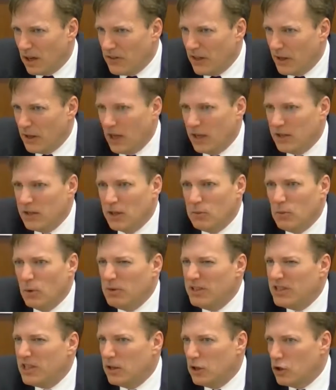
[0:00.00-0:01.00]
I think when
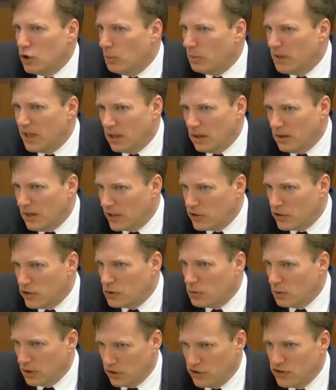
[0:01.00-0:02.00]
we see the European
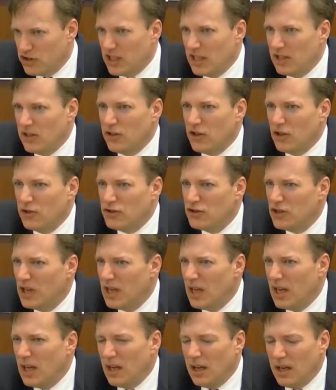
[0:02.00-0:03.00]
elections, we're going to see that there's
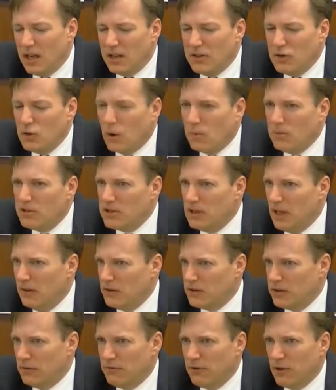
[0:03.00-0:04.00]
enormous
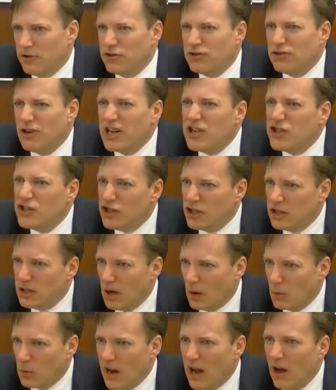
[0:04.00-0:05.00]
levels of frustration
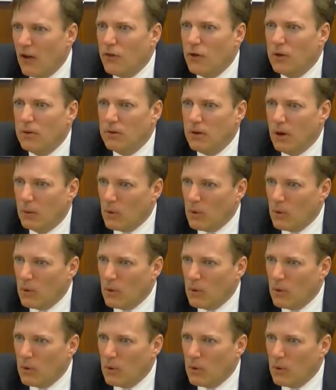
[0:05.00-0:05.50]
around the,